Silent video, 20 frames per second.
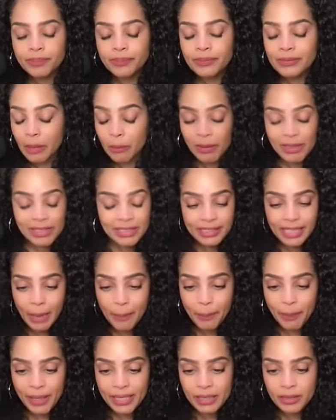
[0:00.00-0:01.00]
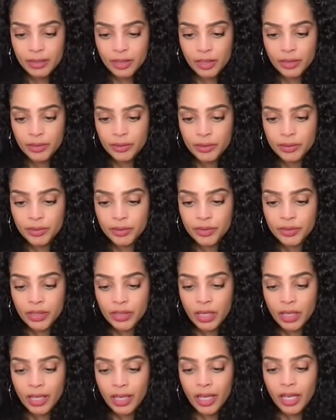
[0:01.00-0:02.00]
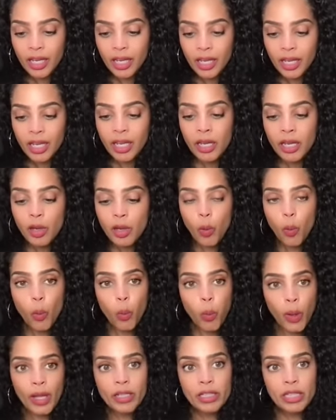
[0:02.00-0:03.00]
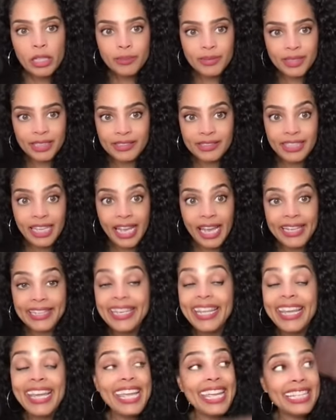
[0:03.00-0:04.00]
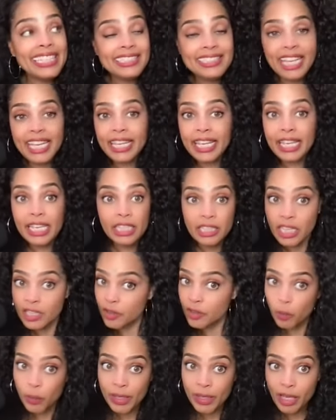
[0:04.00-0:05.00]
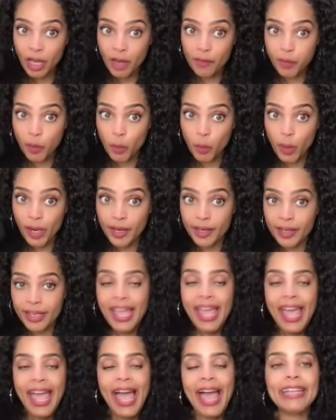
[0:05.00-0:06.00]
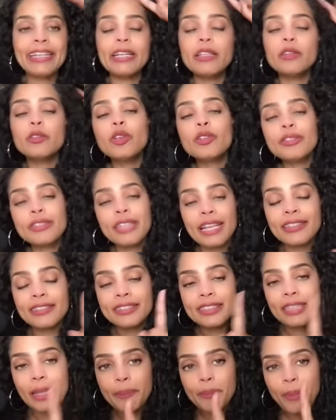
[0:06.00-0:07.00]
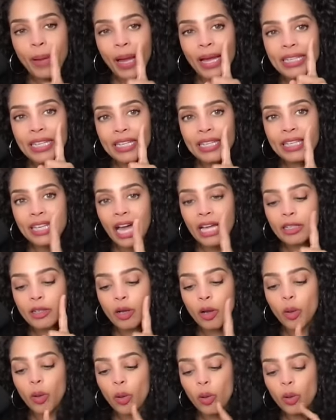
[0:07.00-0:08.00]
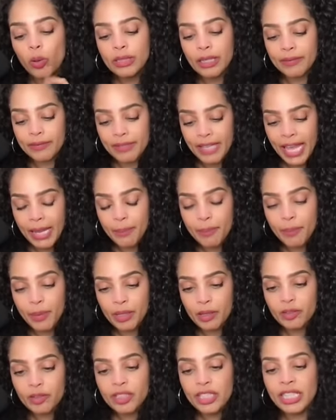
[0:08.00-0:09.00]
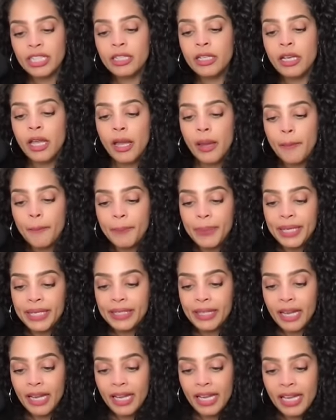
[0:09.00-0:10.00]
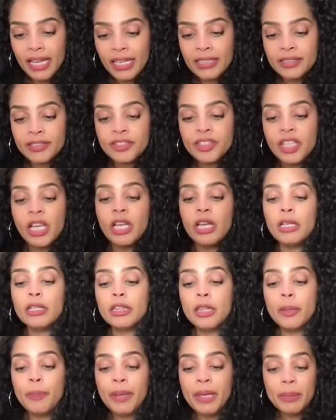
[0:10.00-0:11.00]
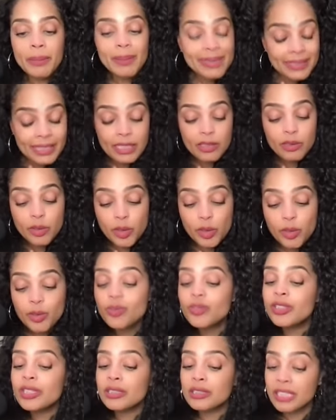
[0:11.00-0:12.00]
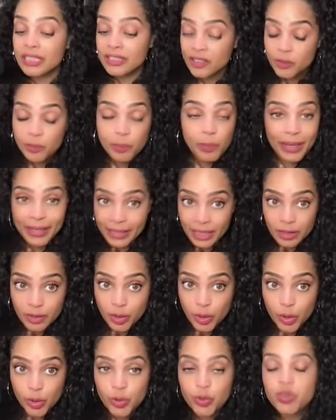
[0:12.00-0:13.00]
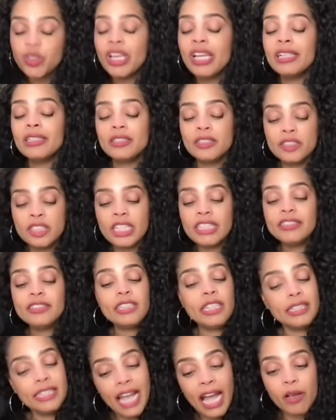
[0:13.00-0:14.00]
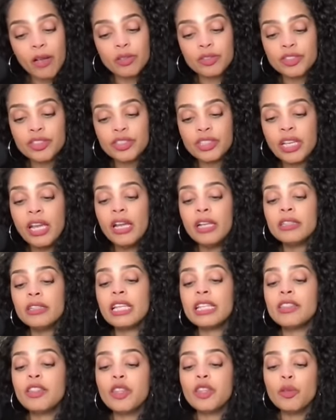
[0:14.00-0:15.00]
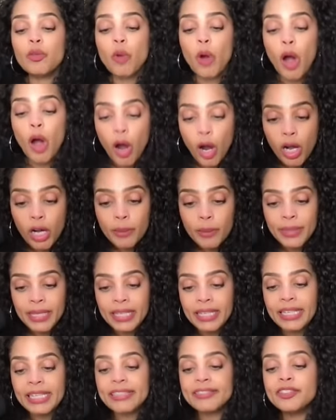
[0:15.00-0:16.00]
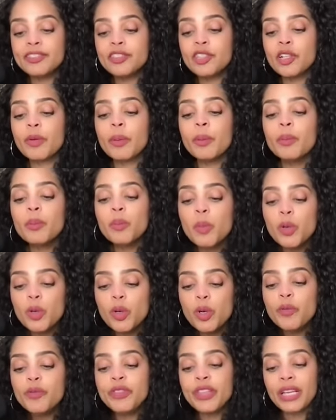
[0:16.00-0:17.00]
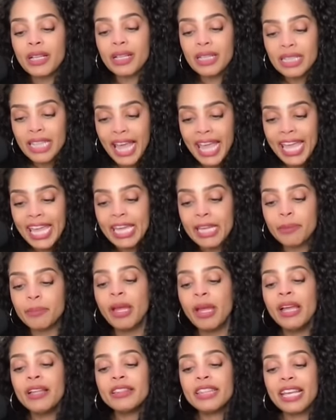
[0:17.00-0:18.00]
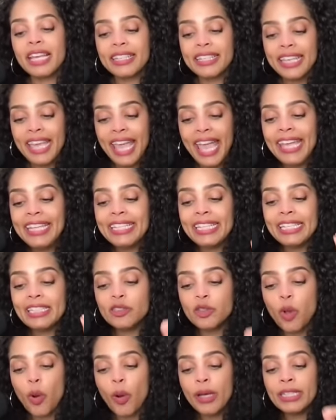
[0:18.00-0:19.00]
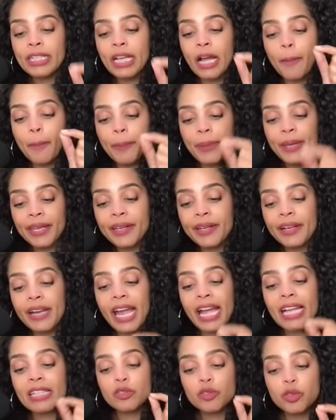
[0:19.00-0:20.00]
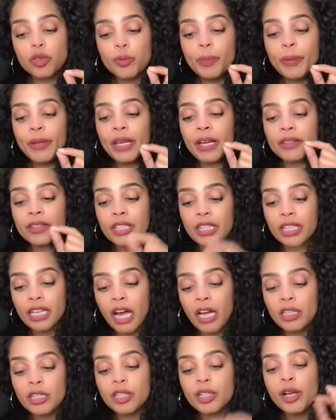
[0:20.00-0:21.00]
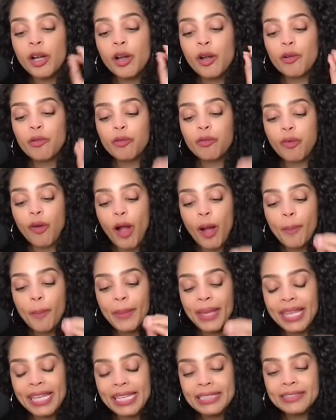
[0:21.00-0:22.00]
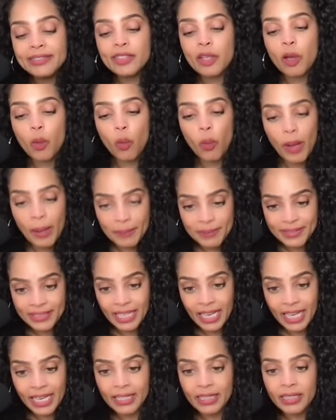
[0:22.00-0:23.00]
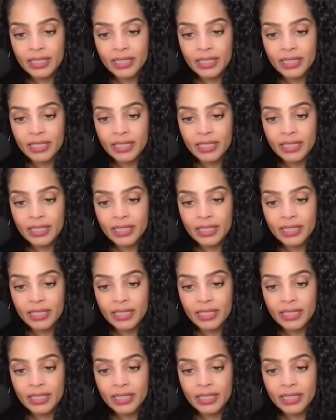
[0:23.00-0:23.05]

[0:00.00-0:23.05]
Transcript: We just got breaking news. William just said he's taking another week off of work. And it looks like somebody got a hold of Kate Middleton, because the BBC News, this is breaking news, just announced that the Army is to remove the claim that Kate is going to appear at Trooping of the Color from its website.